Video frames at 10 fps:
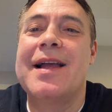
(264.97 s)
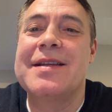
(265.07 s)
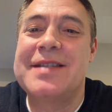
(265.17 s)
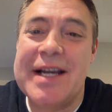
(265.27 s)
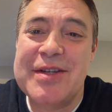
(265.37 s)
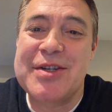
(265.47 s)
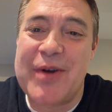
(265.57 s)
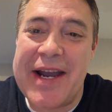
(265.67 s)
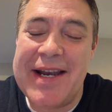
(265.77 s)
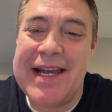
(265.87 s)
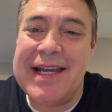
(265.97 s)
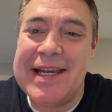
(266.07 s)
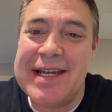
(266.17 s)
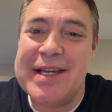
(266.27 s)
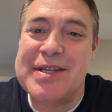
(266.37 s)
Sales and trading
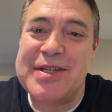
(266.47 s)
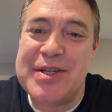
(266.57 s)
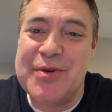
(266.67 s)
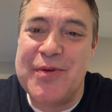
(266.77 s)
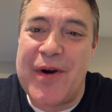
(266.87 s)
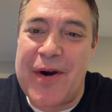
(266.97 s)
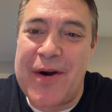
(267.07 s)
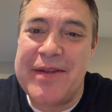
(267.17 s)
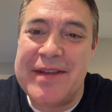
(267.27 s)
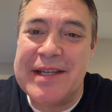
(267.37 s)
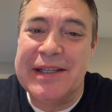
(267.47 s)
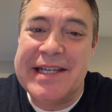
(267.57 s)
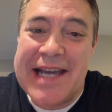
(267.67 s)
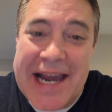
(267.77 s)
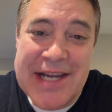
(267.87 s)
is you are the
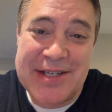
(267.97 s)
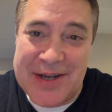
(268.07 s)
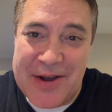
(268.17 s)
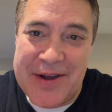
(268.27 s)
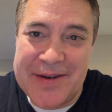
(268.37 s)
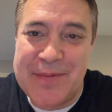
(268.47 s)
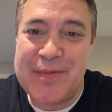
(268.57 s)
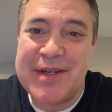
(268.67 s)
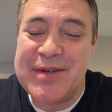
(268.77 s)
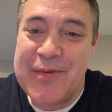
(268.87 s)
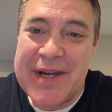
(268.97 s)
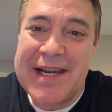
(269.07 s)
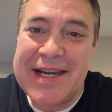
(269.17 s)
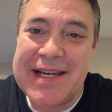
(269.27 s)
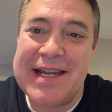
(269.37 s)
liaison
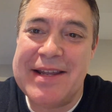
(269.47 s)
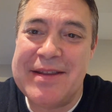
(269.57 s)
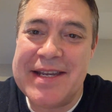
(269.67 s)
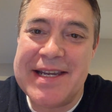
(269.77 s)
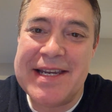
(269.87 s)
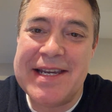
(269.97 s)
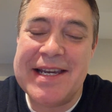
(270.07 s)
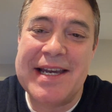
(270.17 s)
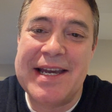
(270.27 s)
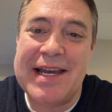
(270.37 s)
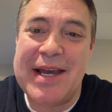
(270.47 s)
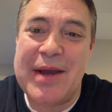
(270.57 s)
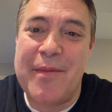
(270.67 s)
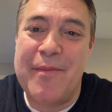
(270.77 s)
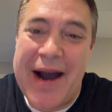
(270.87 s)
between the
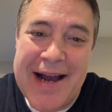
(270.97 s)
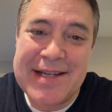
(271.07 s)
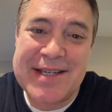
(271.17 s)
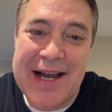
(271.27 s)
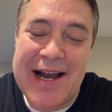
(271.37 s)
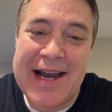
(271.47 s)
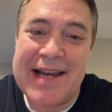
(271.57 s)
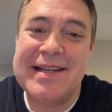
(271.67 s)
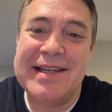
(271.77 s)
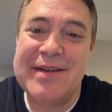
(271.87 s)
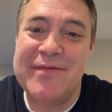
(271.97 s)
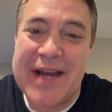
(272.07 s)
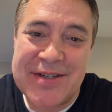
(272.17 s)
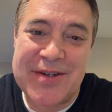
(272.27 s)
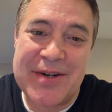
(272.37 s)
buy-side
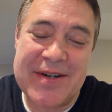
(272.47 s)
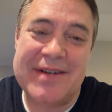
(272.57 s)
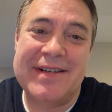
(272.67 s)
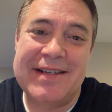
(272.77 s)
investor